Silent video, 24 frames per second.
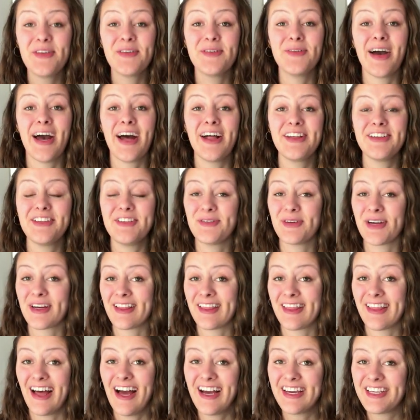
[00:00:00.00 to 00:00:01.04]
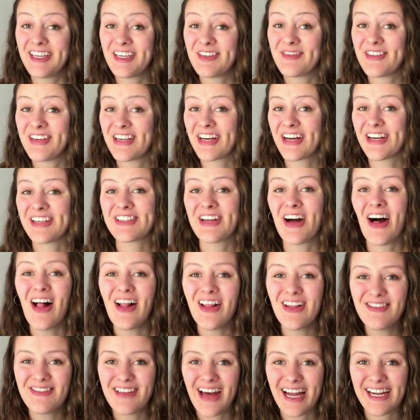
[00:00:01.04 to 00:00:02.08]
Well, you are lucky because
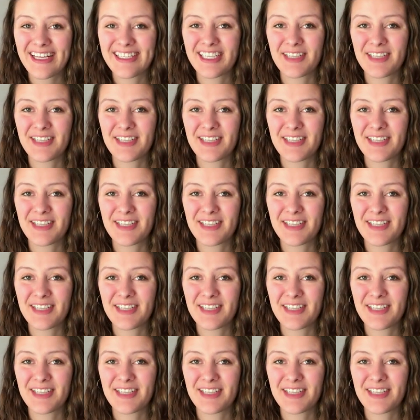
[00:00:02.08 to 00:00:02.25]
all of that